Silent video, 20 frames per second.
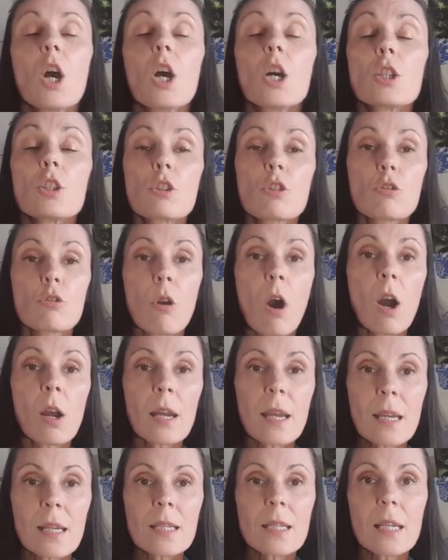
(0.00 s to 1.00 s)
A strong
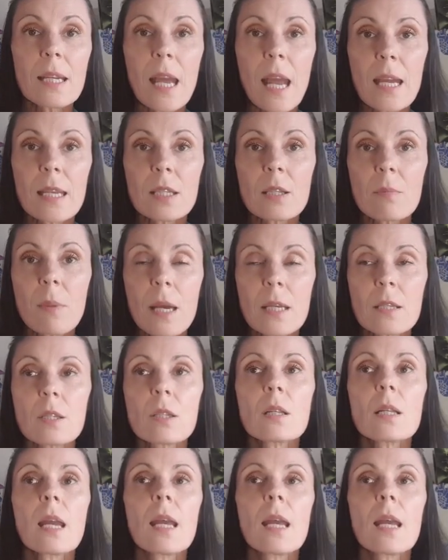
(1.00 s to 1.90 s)
indicator muscle,